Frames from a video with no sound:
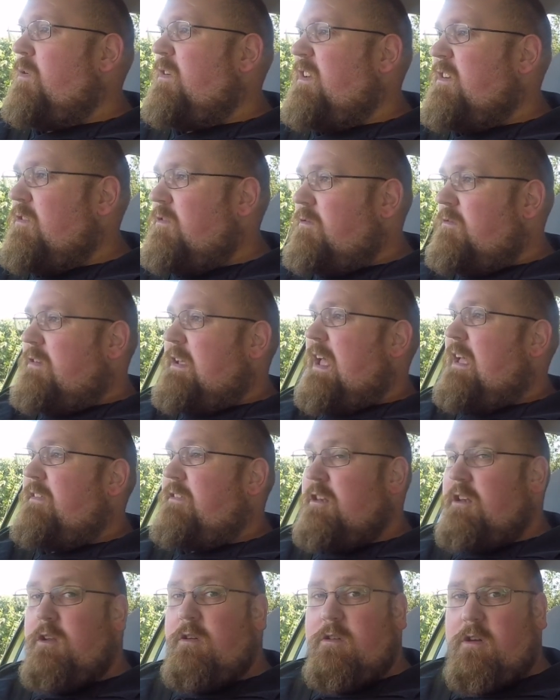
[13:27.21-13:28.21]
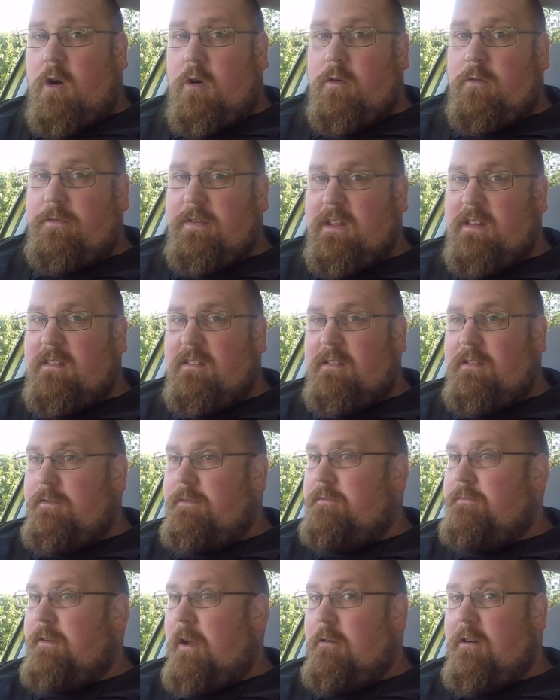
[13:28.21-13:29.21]
in all, yeah, the new Golf is
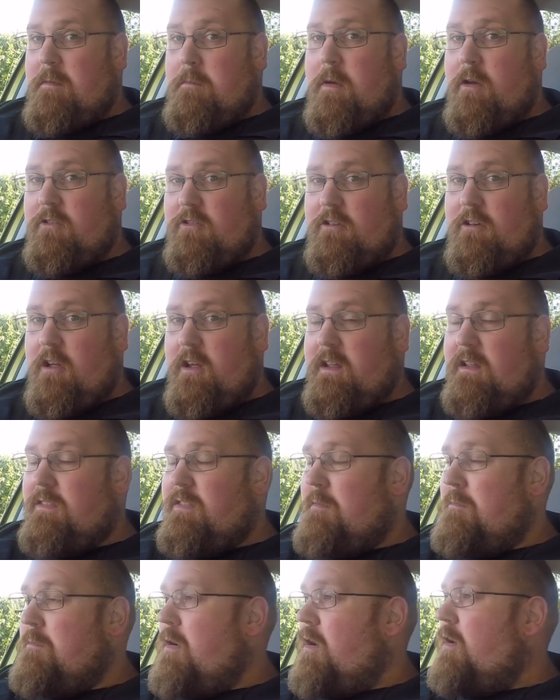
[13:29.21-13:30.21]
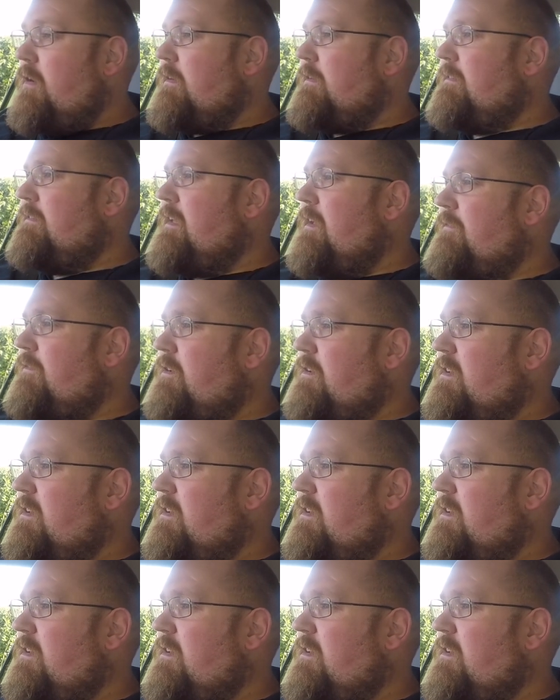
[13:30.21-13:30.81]
very much like the Mark 7.